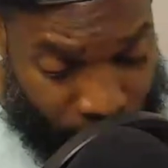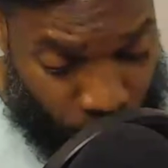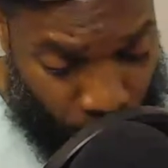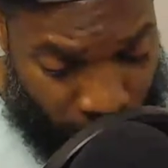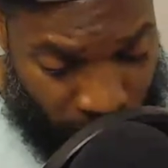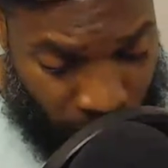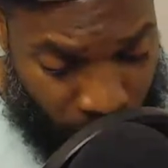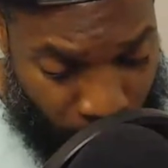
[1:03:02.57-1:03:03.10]
this
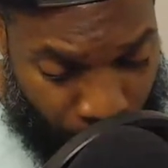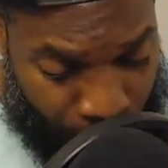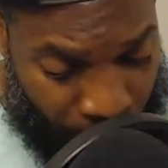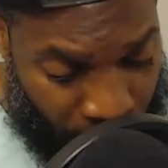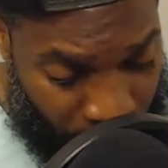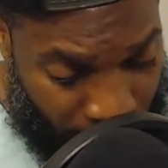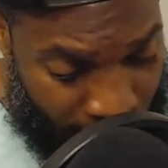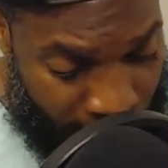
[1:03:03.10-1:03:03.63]
week,
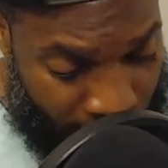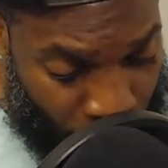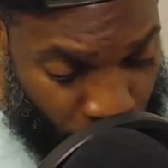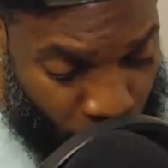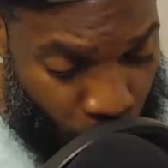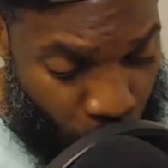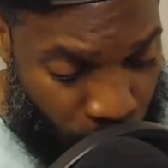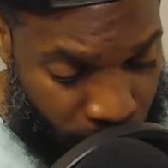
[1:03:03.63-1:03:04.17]
per league
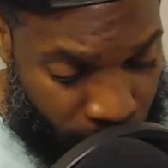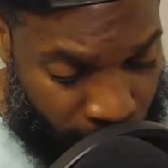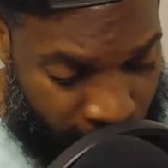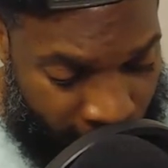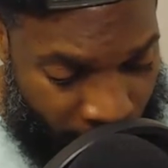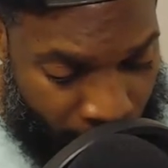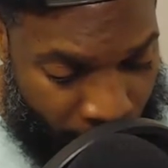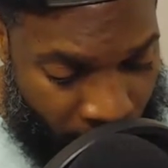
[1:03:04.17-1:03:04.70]
source.
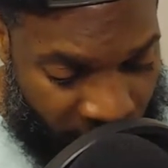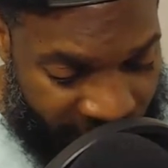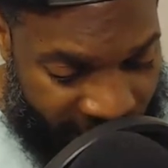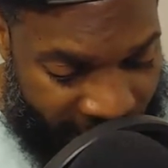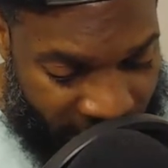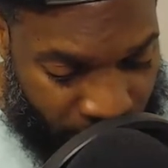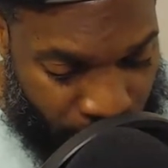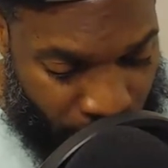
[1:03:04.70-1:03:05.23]
Game
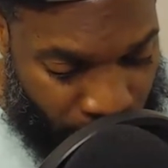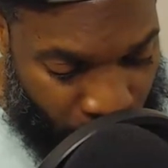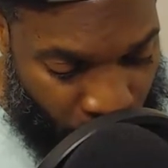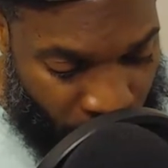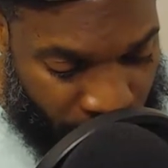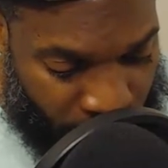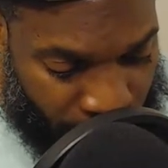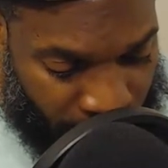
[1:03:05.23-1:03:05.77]
already has been
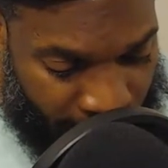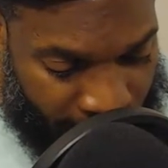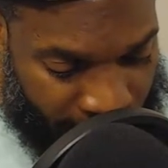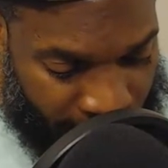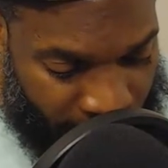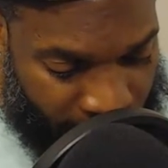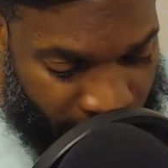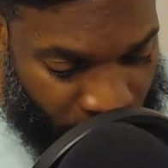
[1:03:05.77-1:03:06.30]
moved from
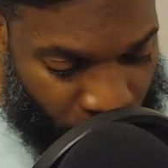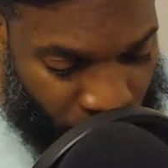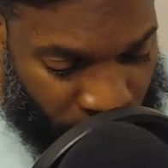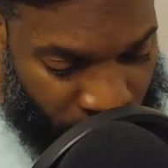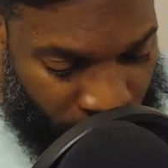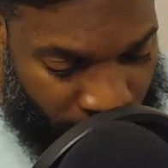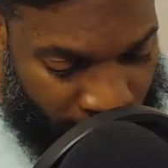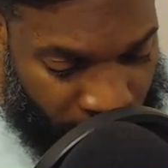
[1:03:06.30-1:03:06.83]
Thanksgiving to
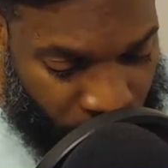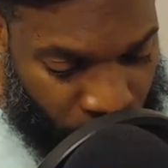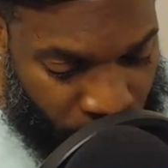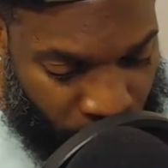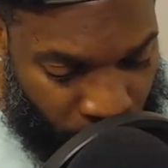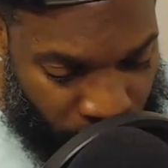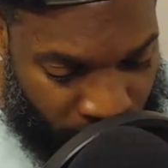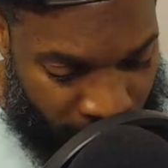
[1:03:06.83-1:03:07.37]
Sunday to
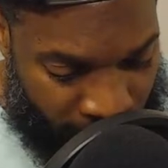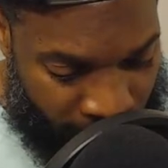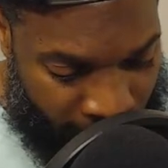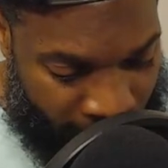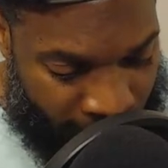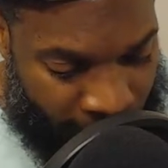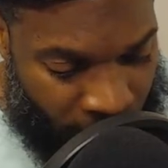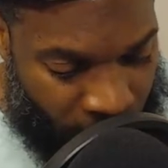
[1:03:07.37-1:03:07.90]

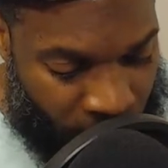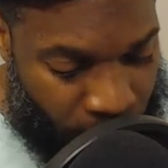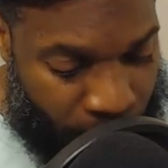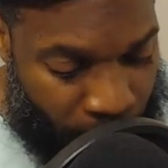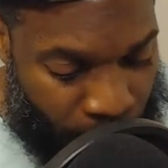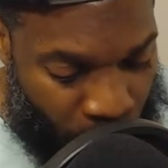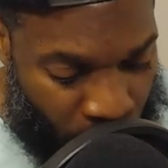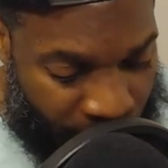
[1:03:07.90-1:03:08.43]
Tuesday, and that could
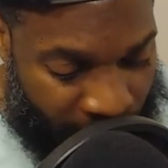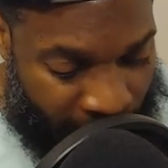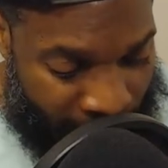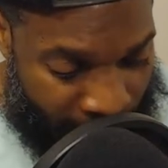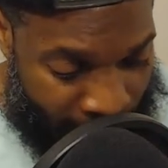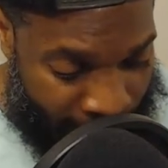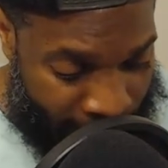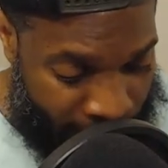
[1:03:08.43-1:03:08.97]
be moved
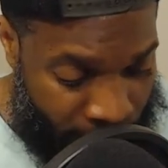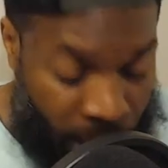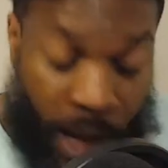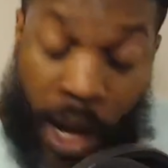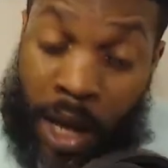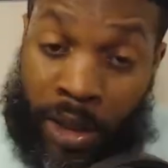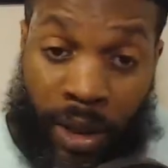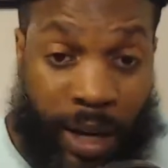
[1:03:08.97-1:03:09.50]
again.
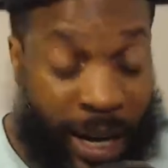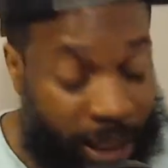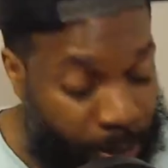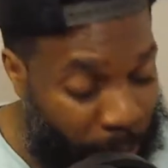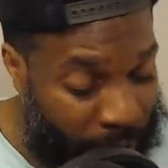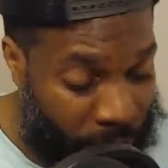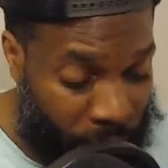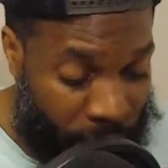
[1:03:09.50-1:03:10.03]
So that's
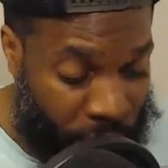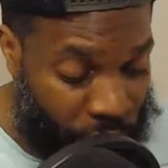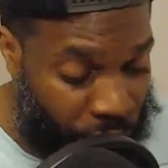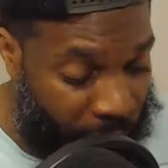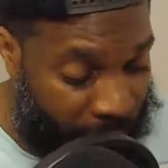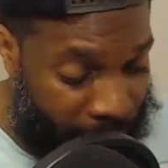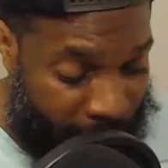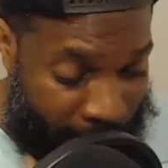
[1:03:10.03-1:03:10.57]
being it's
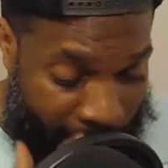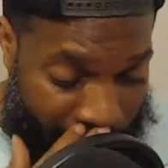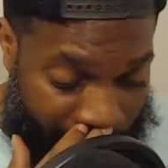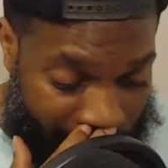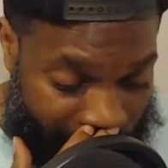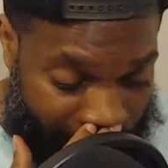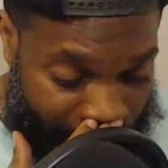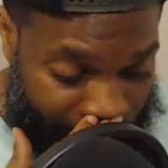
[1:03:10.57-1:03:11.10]
tricky,
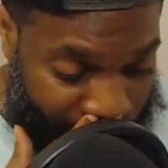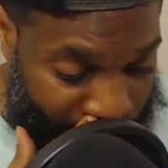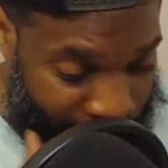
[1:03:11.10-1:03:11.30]
guys.